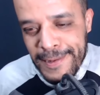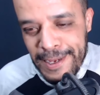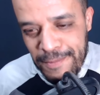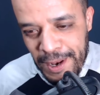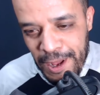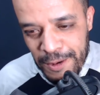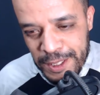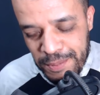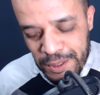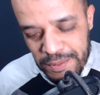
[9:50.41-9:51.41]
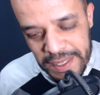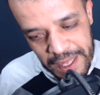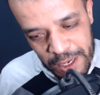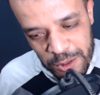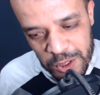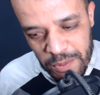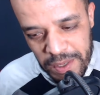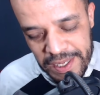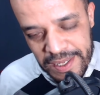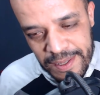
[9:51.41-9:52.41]
Give me love, support me, thank you so
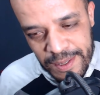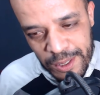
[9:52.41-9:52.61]
much.